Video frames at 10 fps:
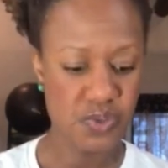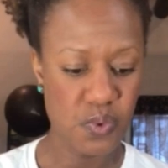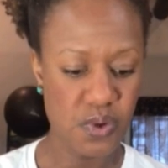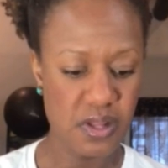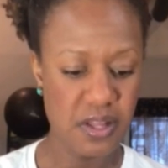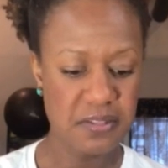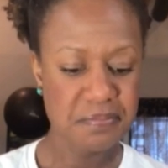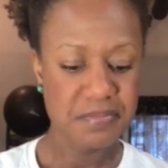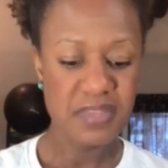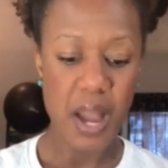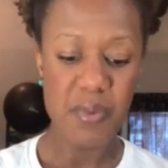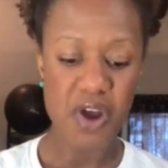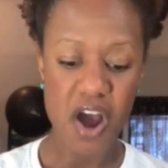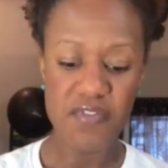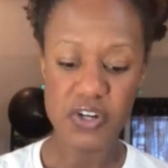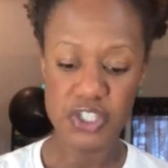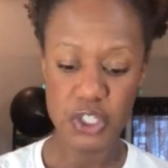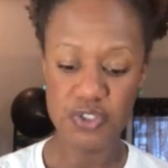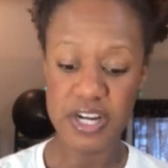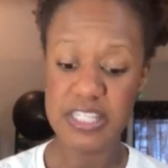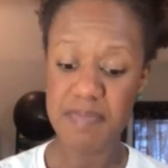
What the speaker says: school that would offer children,